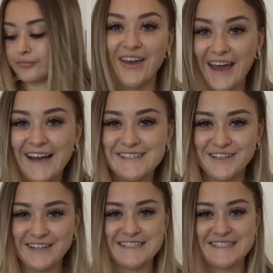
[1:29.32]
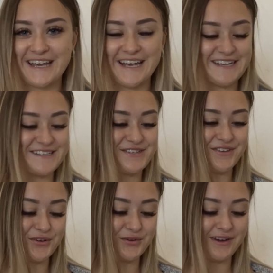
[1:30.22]
Okay, so let's get into
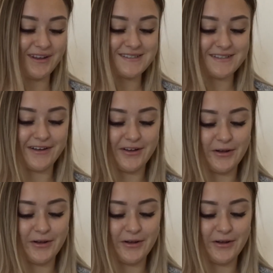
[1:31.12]
the goodies.